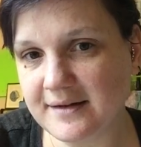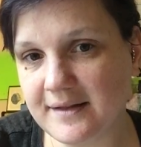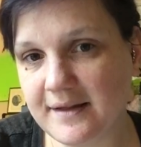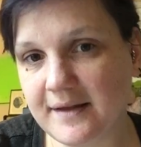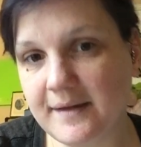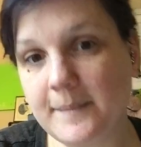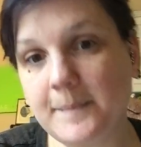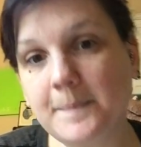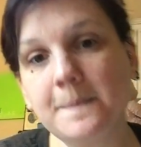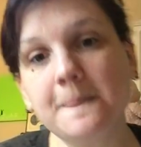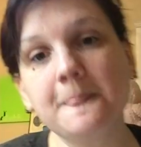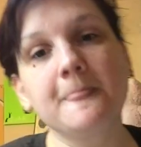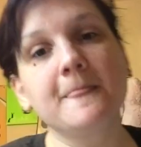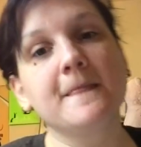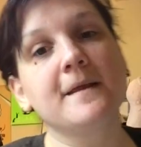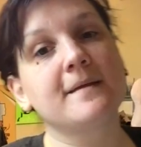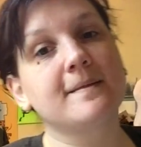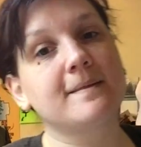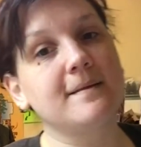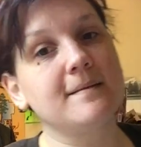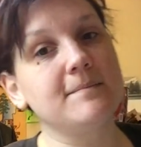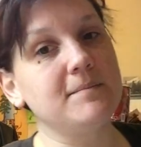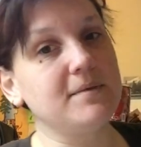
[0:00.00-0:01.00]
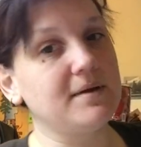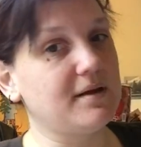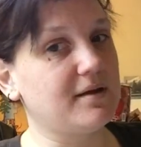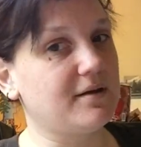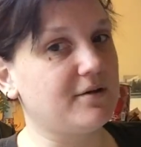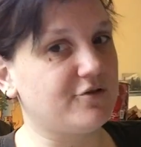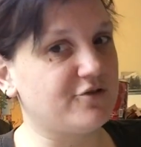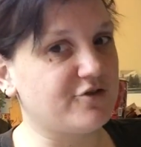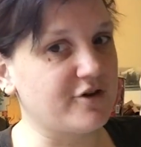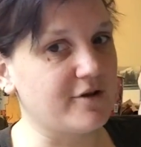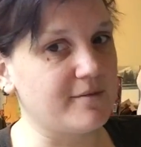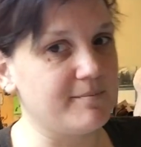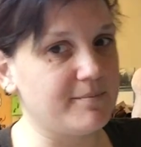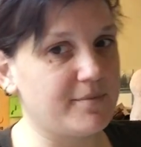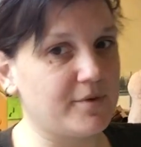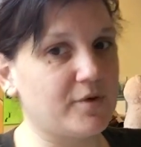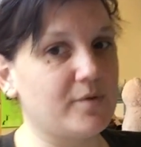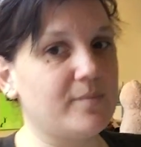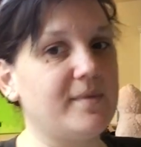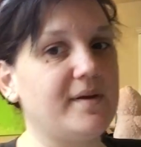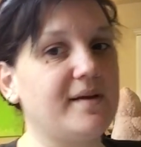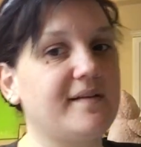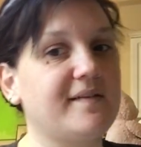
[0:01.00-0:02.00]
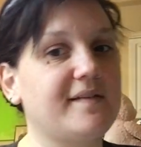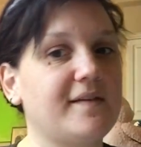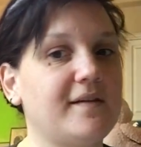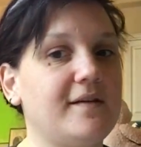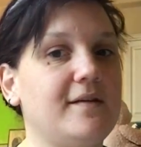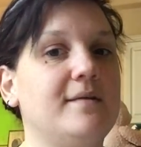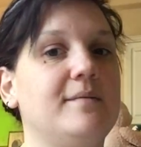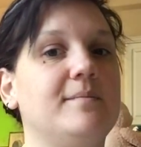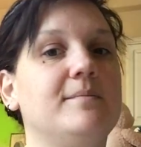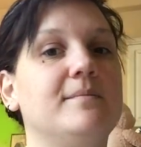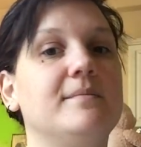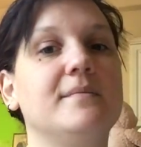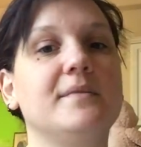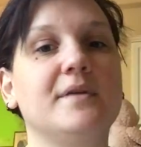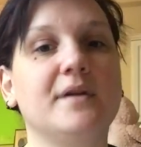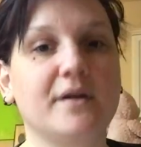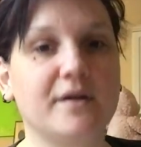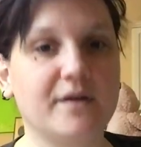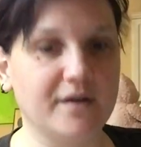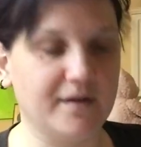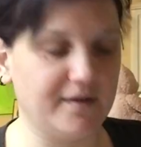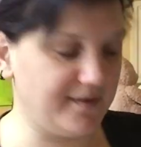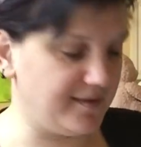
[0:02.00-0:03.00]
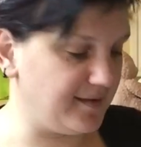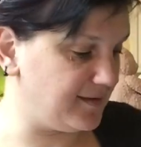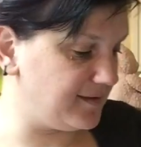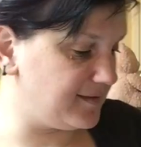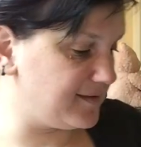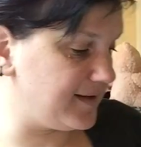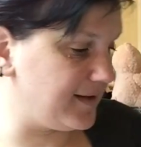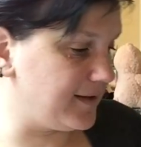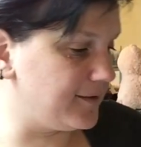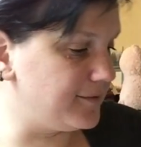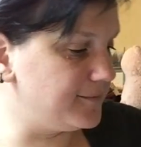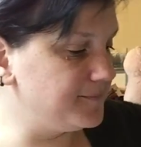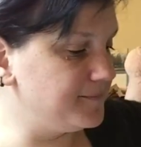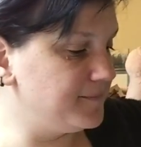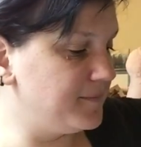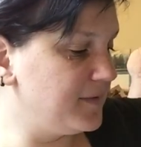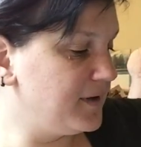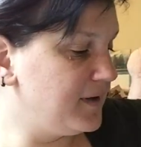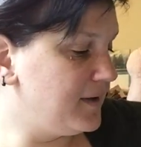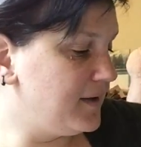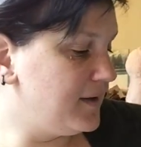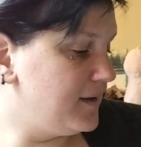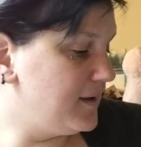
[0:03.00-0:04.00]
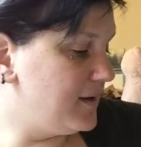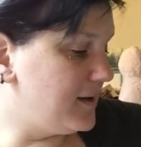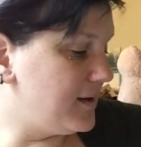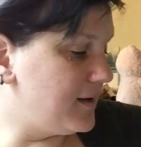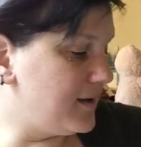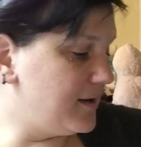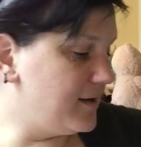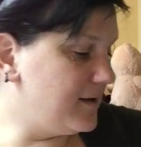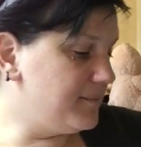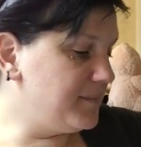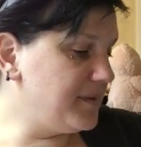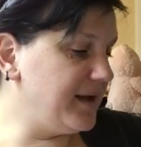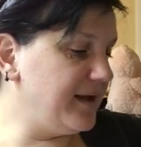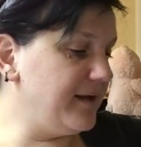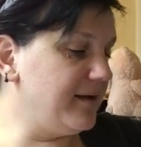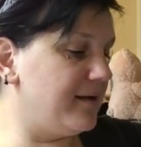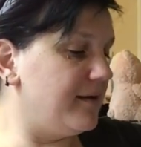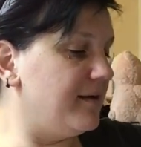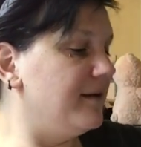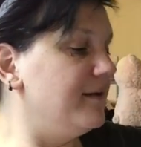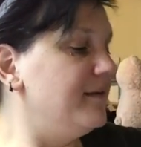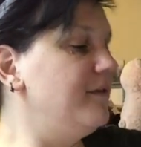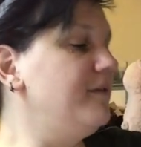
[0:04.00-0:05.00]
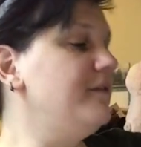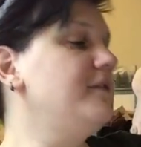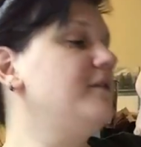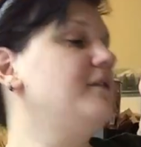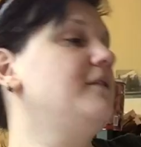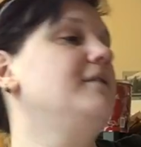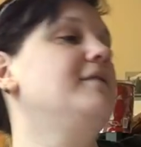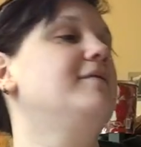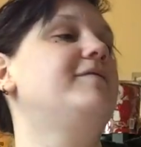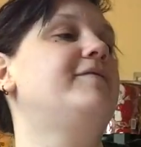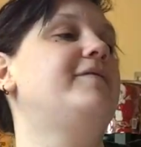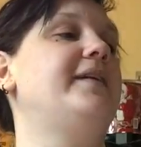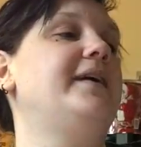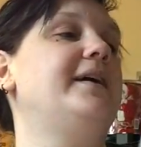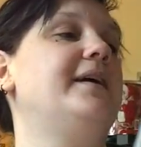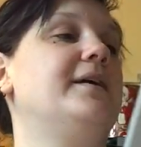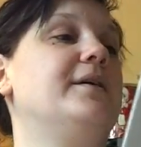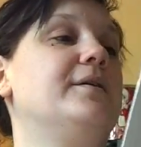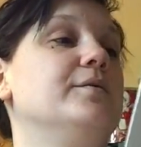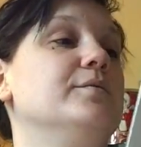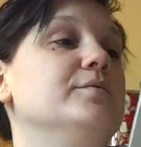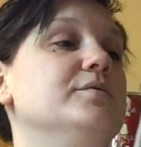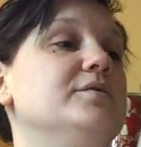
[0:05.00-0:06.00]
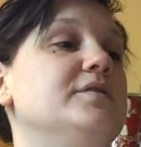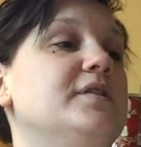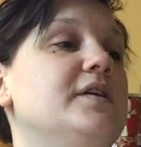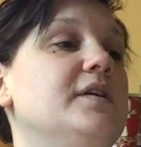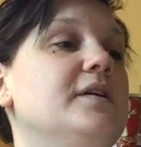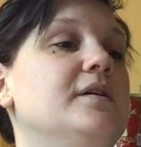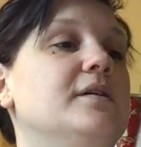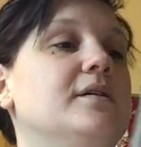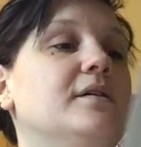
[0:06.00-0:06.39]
to them being jumbo makes them a good detail. I also found